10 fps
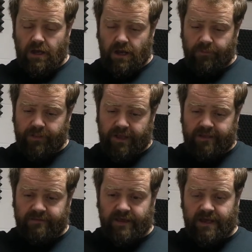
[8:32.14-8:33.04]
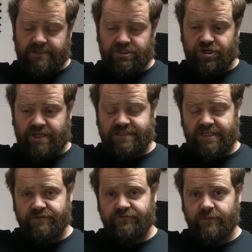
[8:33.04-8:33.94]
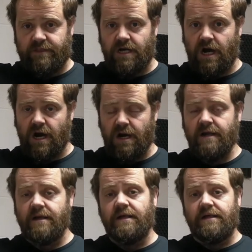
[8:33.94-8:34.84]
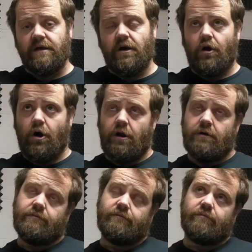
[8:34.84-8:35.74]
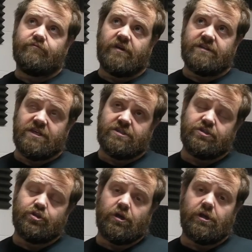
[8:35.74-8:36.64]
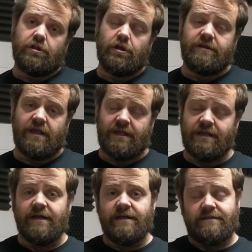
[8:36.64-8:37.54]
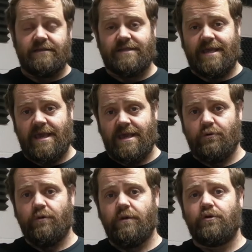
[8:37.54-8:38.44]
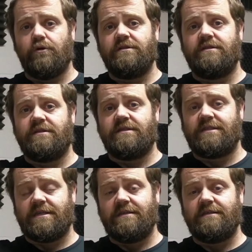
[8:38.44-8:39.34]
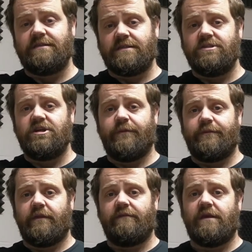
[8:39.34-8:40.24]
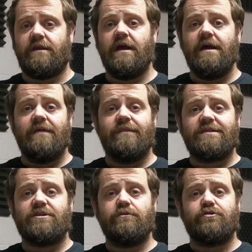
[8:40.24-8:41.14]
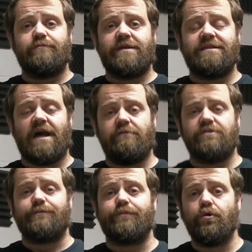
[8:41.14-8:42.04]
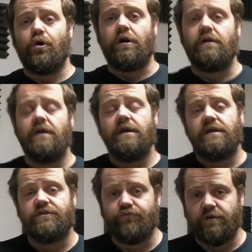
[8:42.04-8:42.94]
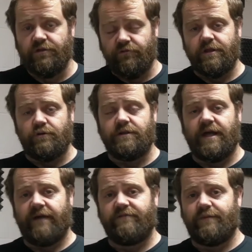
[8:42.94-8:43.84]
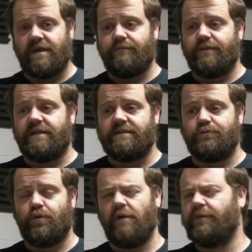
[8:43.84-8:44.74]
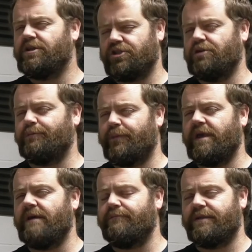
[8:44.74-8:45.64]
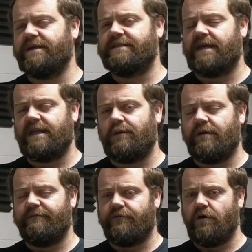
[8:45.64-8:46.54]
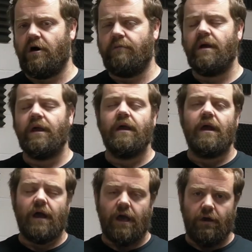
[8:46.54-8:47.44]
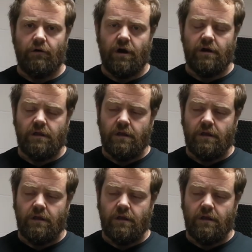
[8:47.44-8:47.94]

applying that transition from the ta or transition to including the te when we're going to the C sharp and the D. This also means that our support is really, really going to have to be in place as well. But it should be in place anyway from our